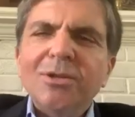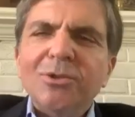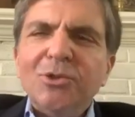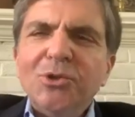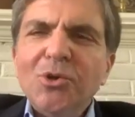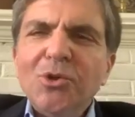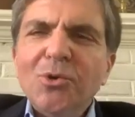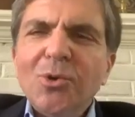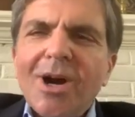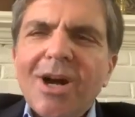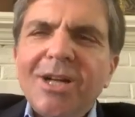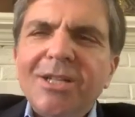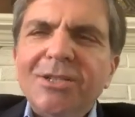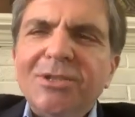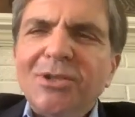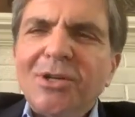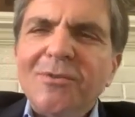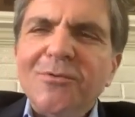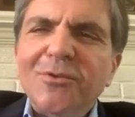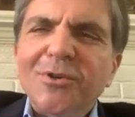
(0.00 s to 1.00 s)

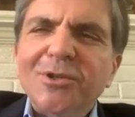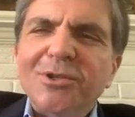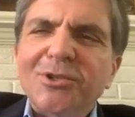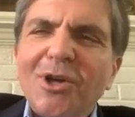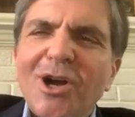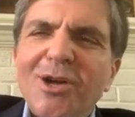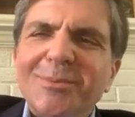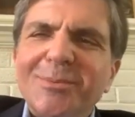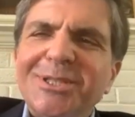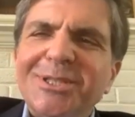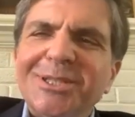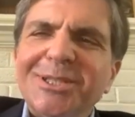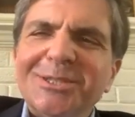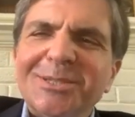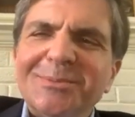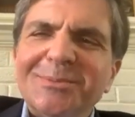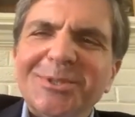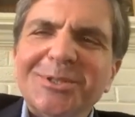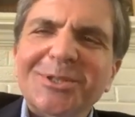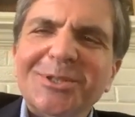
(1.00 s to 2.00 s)
nuance over
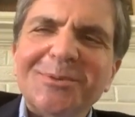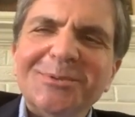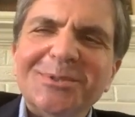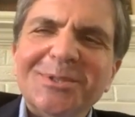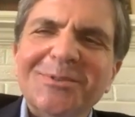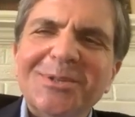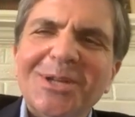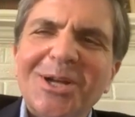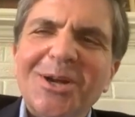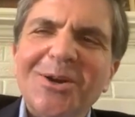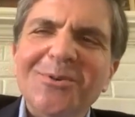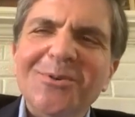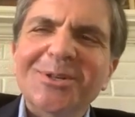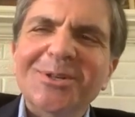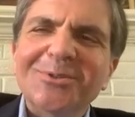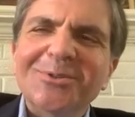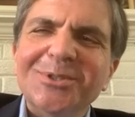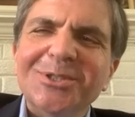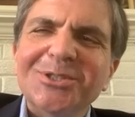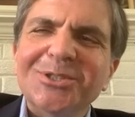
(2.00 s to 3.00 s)
dogmatism in terms of how
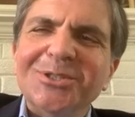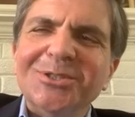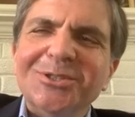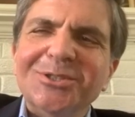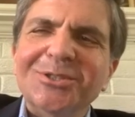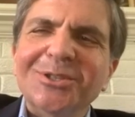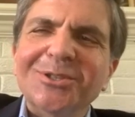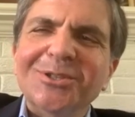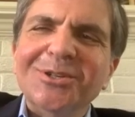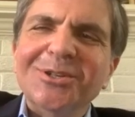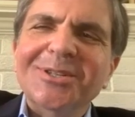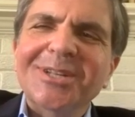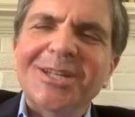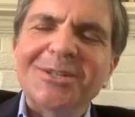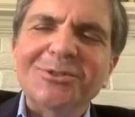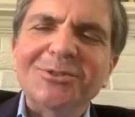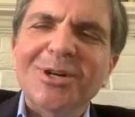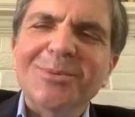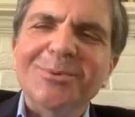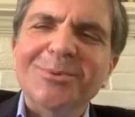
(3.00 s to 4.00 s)
Christians should look
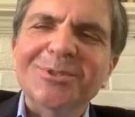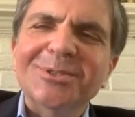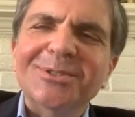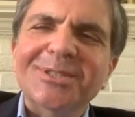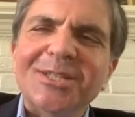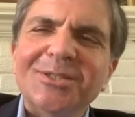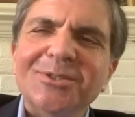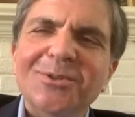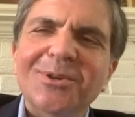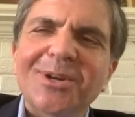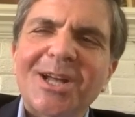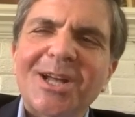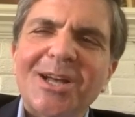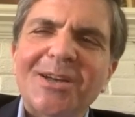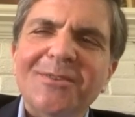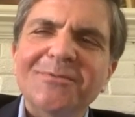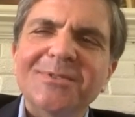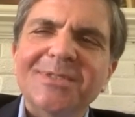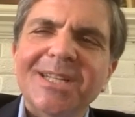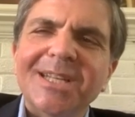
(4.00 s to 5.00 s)
at global
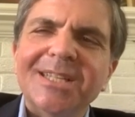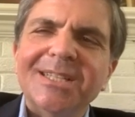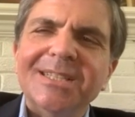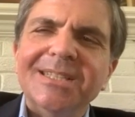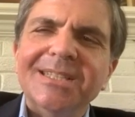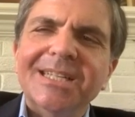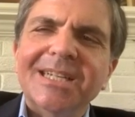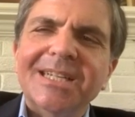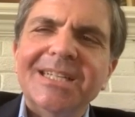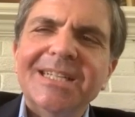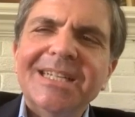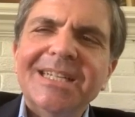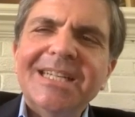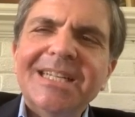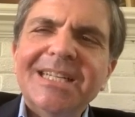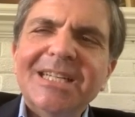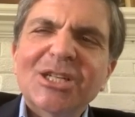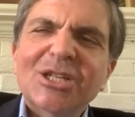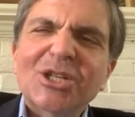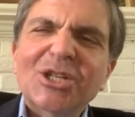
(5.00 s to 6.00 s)
statecraft and
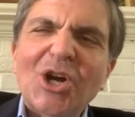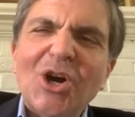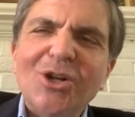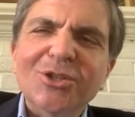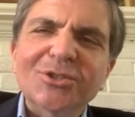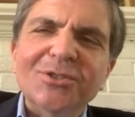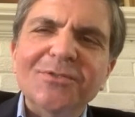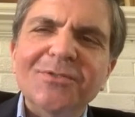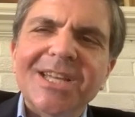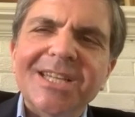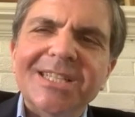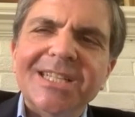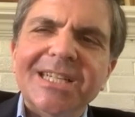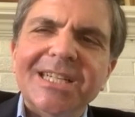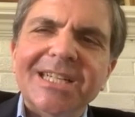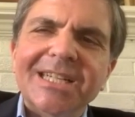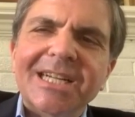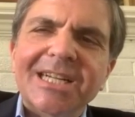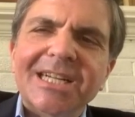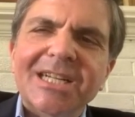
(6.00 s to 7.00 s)

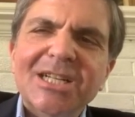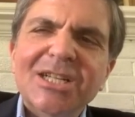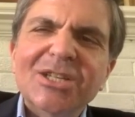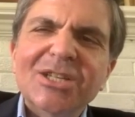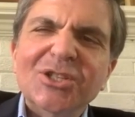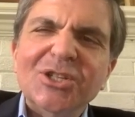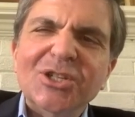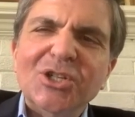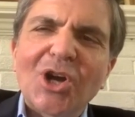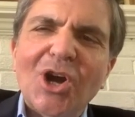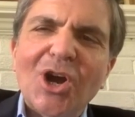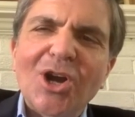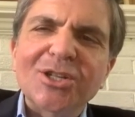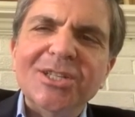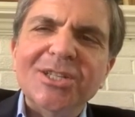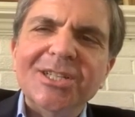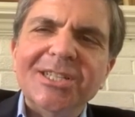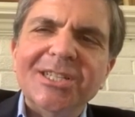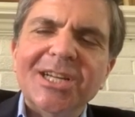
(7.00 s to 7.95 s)
cultivating the garden